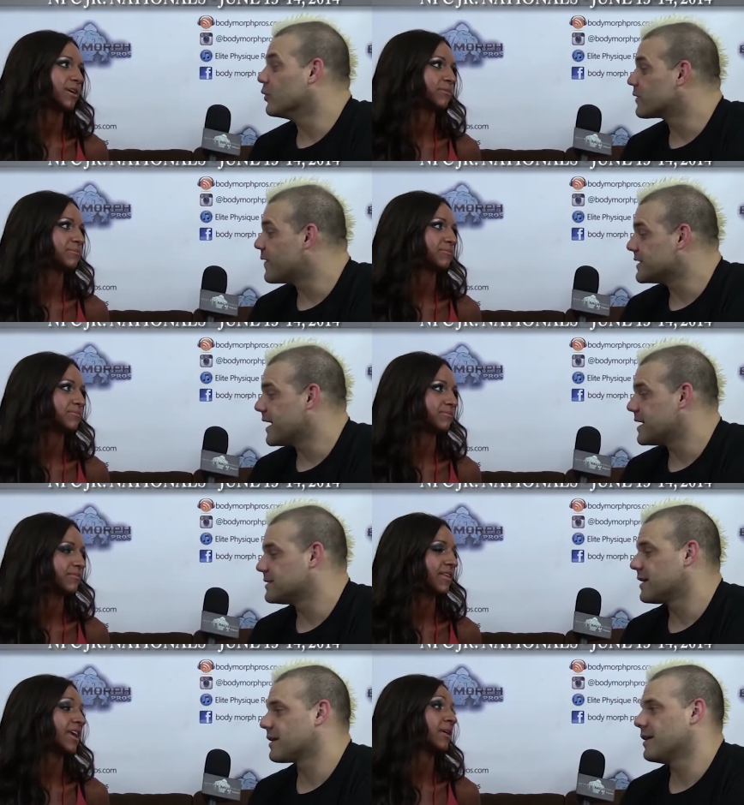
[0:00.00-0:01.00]
Speaker 1: looked
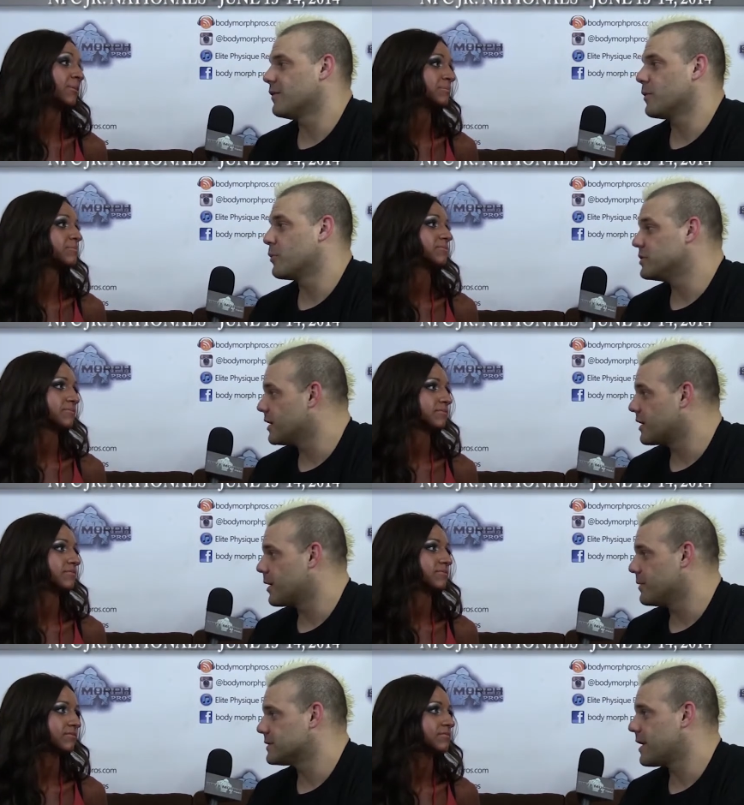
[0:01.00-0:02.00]
fantastic. Uh, we appreciate you
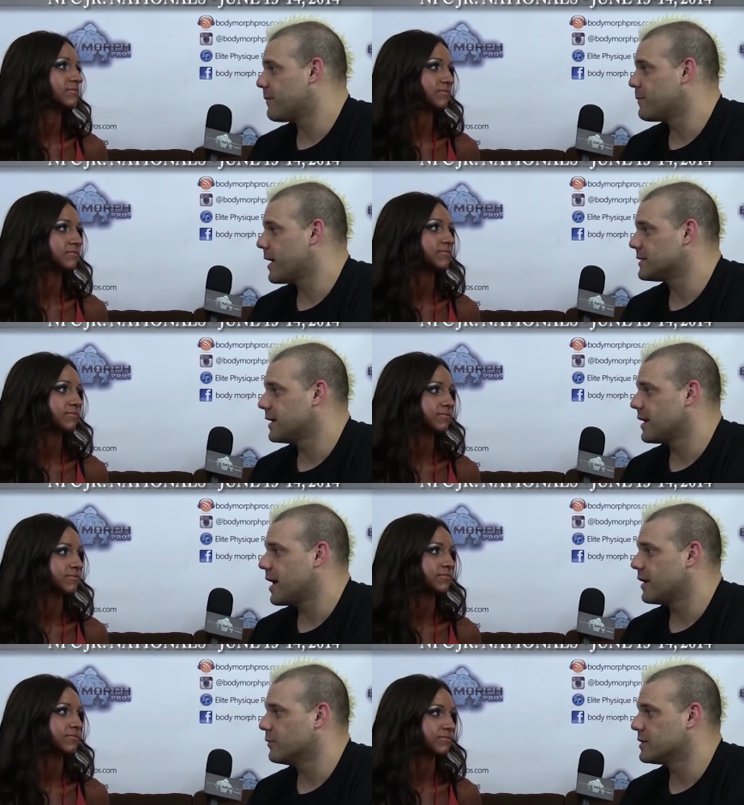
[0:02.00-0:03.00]
coming and stopping by and saying
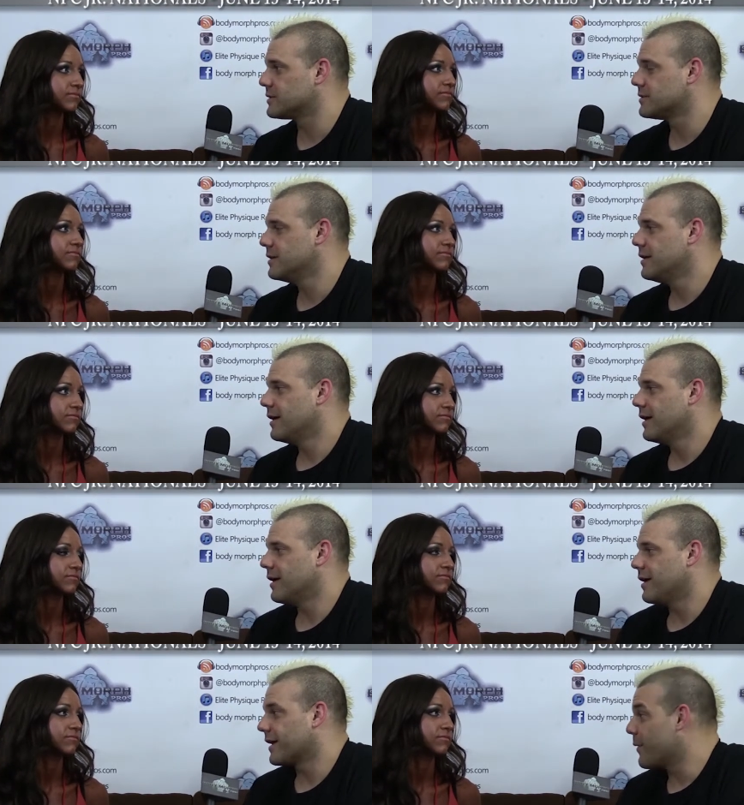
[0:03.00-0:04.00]
hi to us.
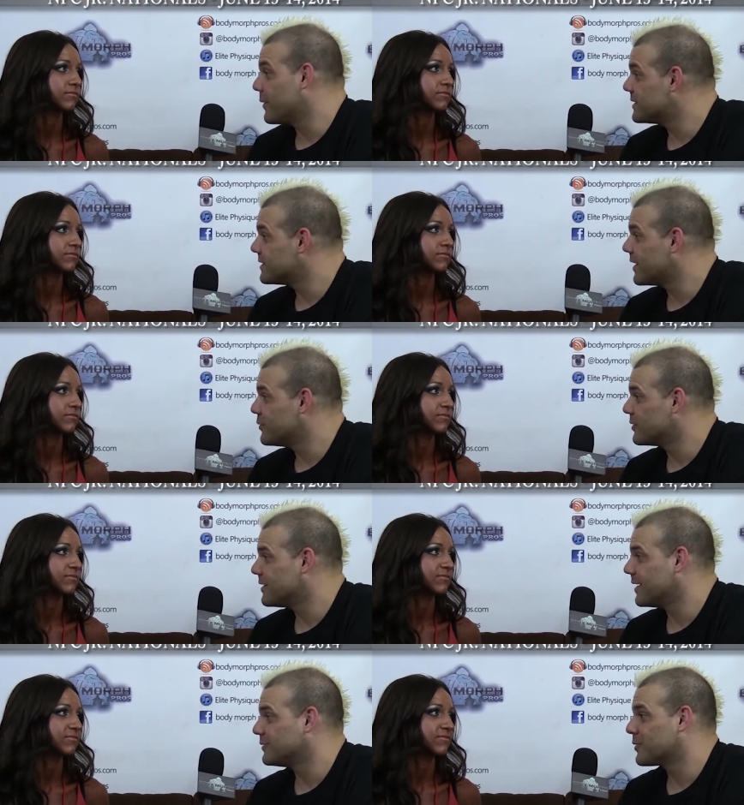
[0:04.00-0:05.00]
Uh, can't wait to see how you do at
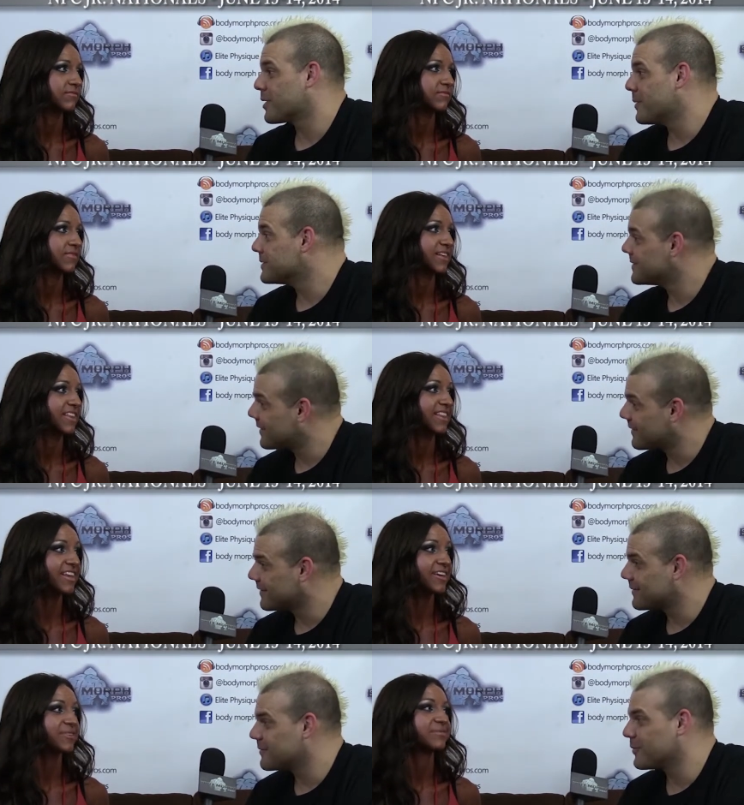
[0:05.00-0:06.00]
the night show. Come out and say
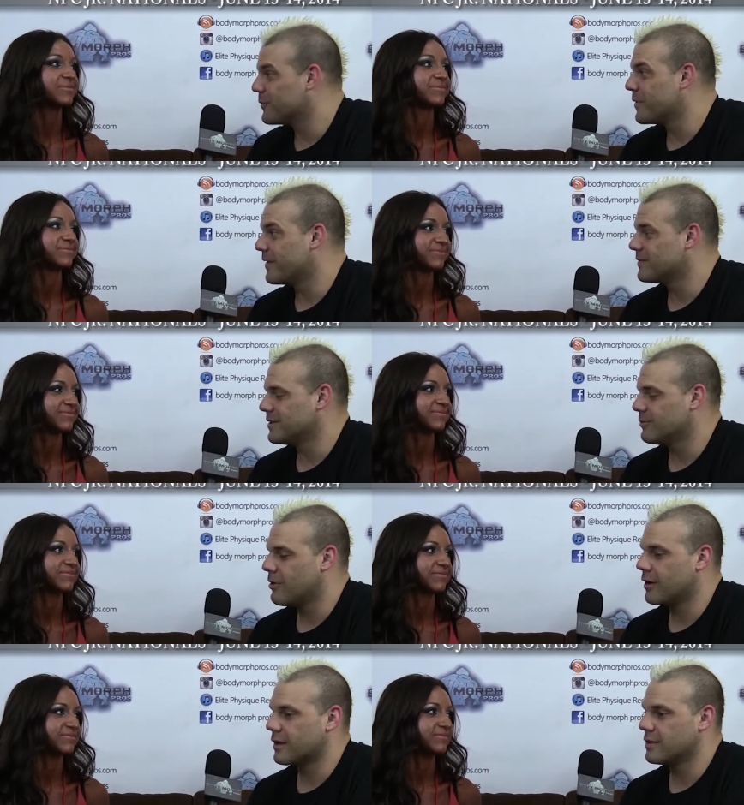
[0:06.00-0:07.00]
thank you. your little wave and
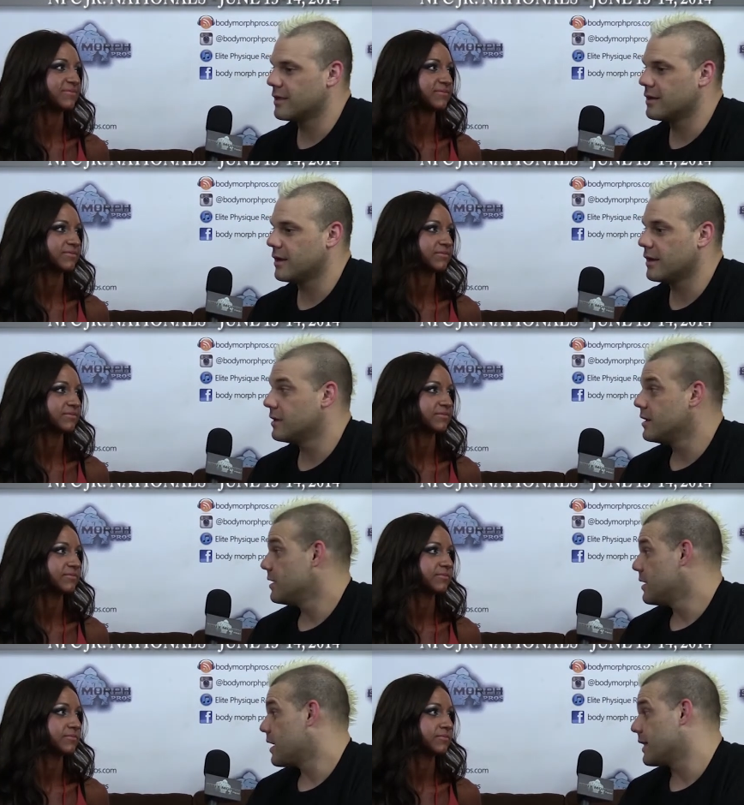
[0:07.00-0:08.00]
T-walk, and then uh,
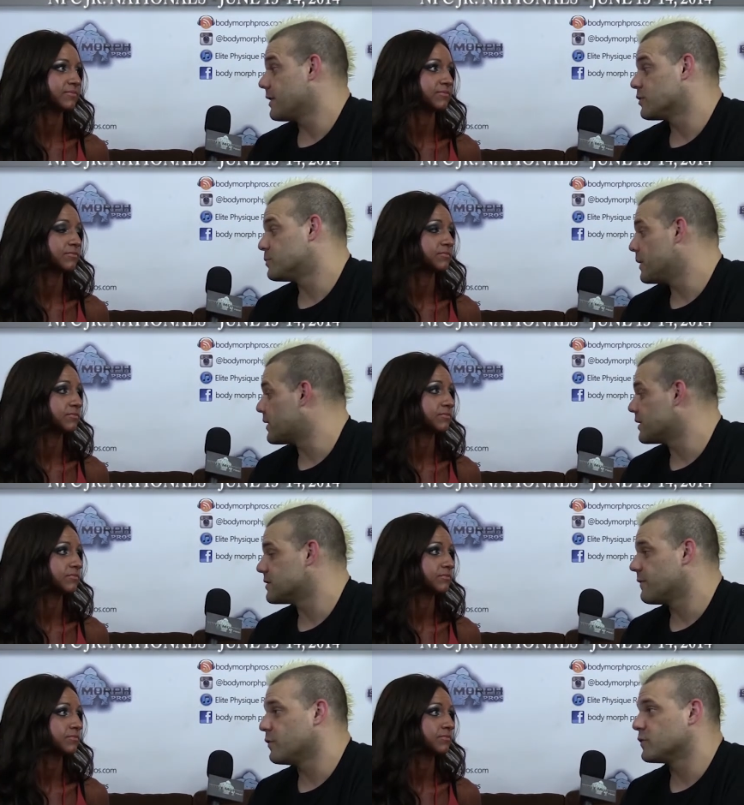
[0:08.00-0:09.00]
I think there's big
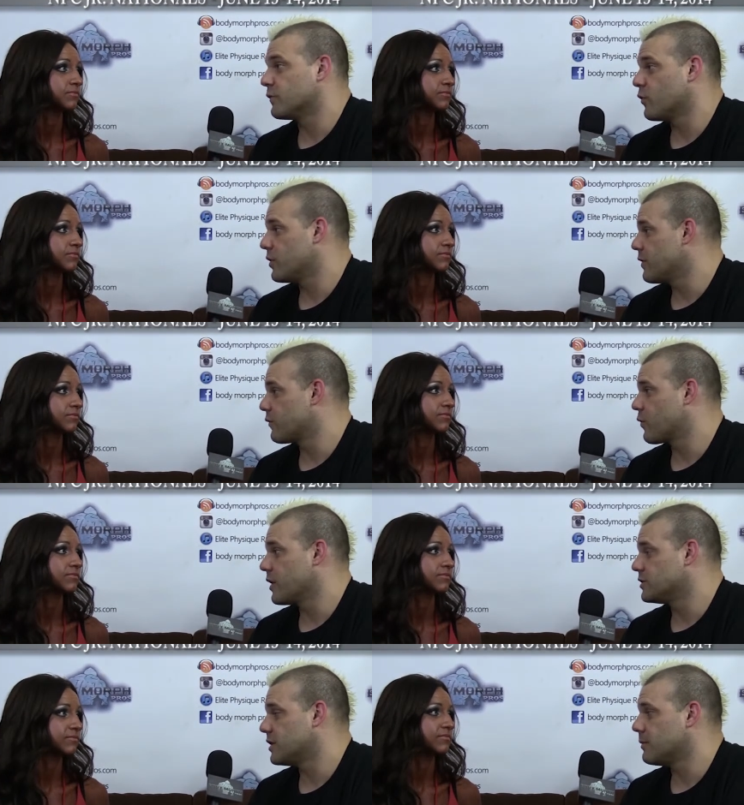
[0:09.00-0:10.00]
things in the future for you. You have a
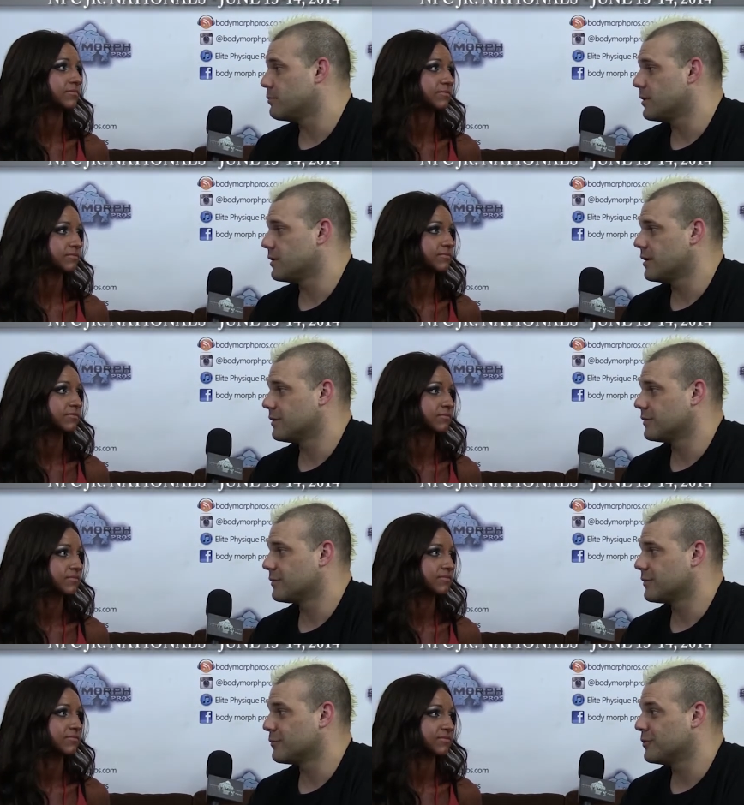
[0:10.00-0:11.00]
great shape, and uh,
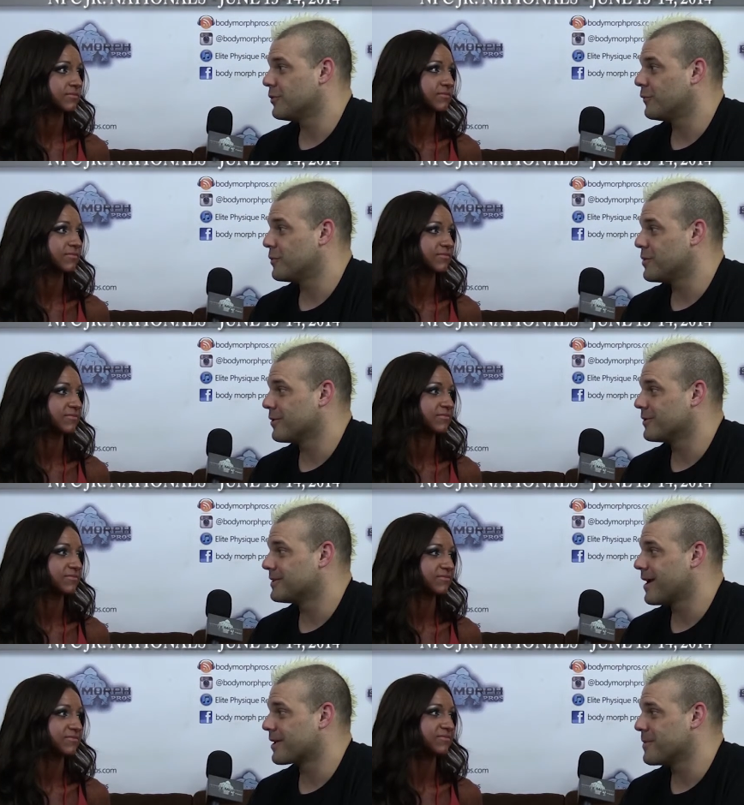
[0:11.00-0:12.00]
we'll hopefully be there to
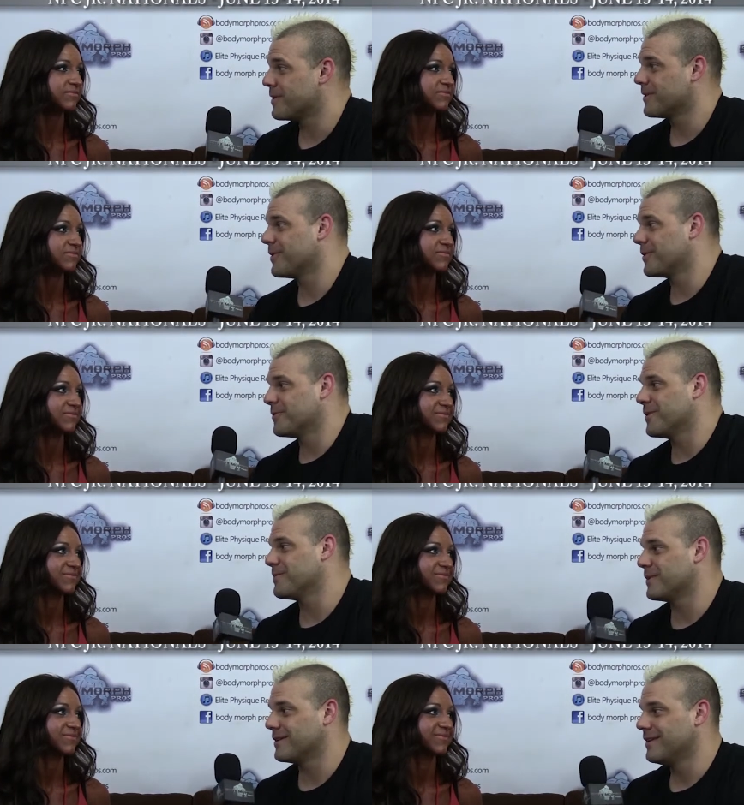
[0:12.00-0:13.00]
document you along the
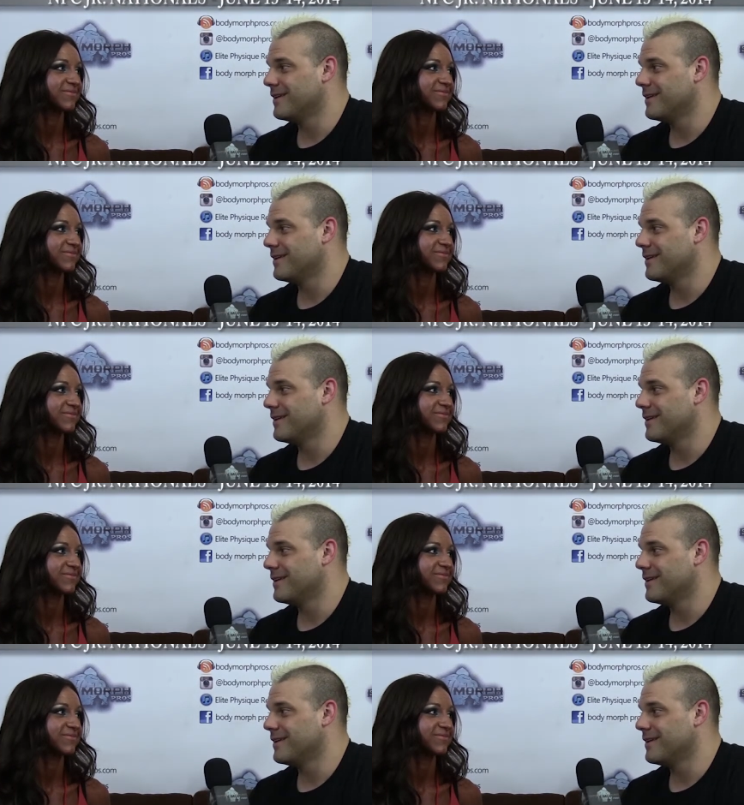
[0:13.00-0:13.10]
way. But